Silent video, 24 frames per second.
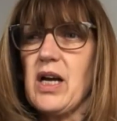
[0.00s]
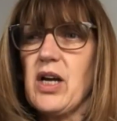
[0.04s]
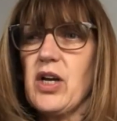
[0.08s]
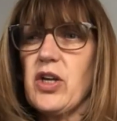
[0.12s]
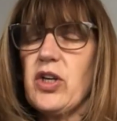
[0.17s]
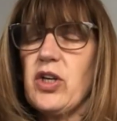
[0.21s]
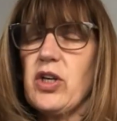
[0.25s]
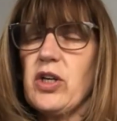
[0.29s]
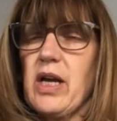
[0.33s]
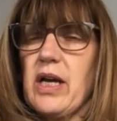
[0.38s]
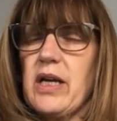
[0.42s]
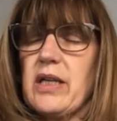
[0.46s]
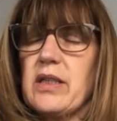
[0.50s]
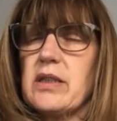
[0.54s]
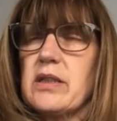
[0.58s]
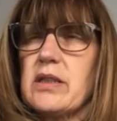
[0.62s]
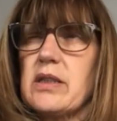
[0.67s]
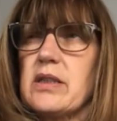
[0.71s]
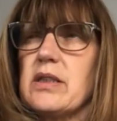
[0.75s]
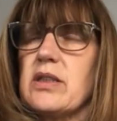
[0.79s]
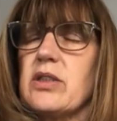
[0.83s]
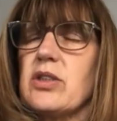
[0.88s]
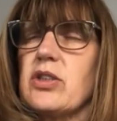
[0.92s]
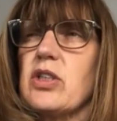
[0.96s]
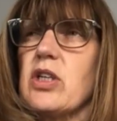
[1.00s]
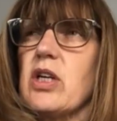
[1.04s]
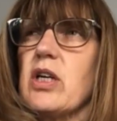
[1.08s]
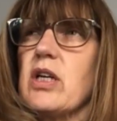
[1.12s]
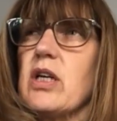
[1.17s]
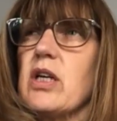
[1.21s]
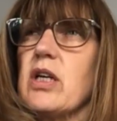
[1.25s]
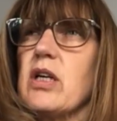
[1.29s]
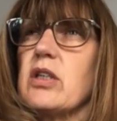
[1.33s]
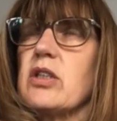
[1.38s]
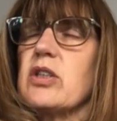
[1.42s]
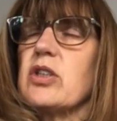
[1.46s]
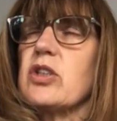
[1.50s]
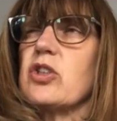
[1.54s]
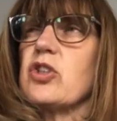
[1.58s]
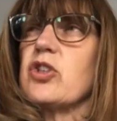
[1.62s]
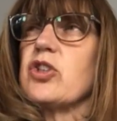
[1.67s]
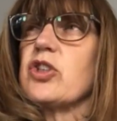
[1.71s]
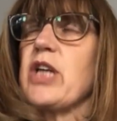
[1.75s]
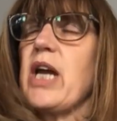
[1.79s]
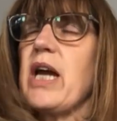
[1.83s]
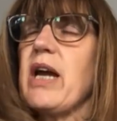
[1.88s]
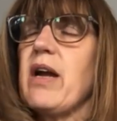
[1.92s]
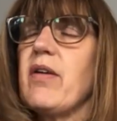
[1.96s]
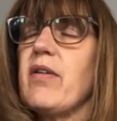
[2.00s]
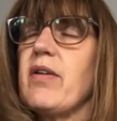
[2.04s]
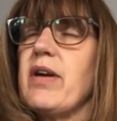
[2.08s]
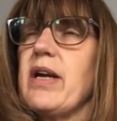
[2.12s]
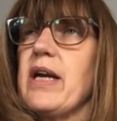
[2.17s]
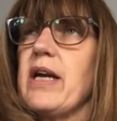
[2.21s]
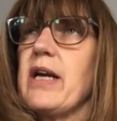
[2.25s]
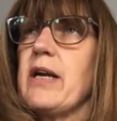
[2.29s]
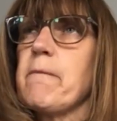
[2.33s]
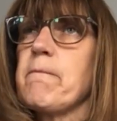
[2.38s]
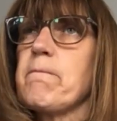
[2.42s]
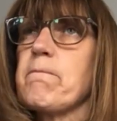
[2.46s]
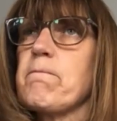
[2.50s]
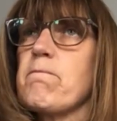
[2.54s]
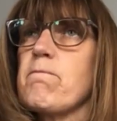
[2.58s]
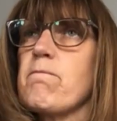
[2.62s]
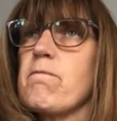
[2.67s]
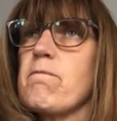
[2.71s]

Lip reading: you know, and sharing